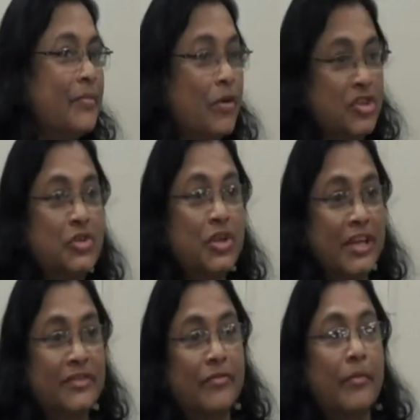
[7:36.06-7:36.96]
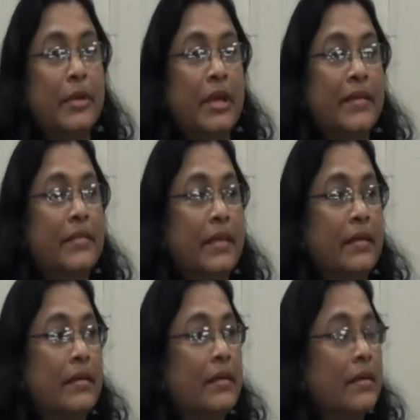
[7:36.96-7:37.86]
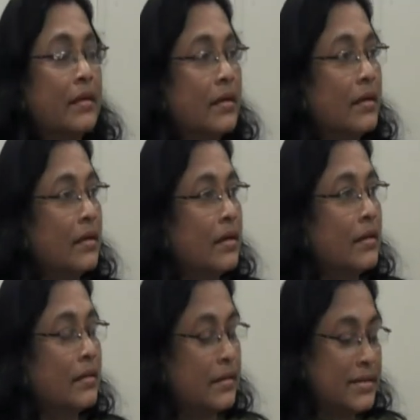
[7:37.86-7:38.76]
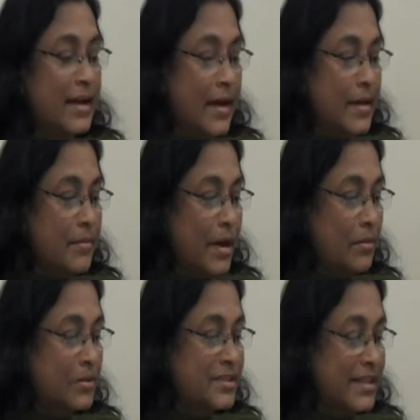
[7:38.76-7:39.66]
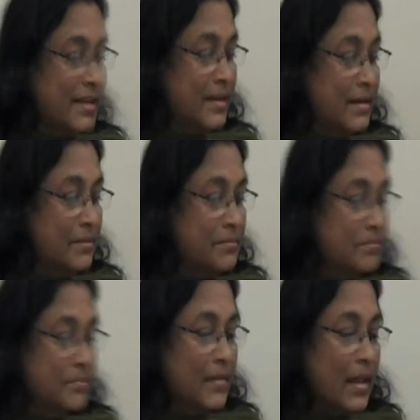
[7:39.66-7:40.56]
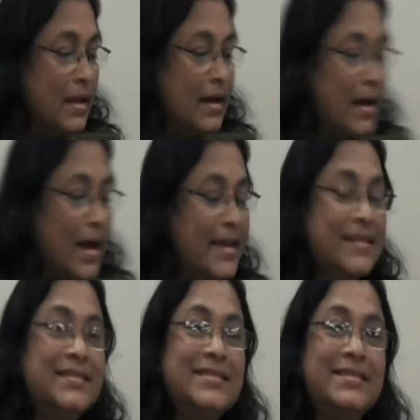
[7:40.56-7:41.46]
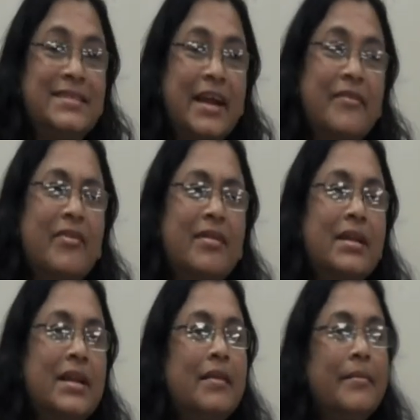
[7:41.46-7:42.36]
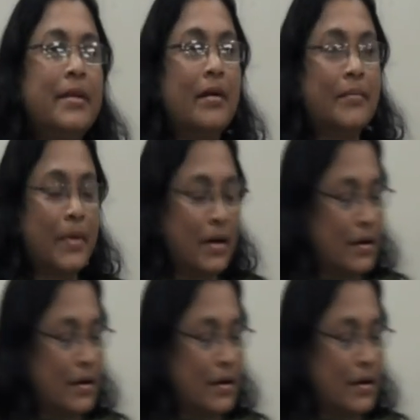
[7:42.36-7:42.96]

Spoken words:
fortunate for me, I think. The time I would say, I can just start from a little bit of,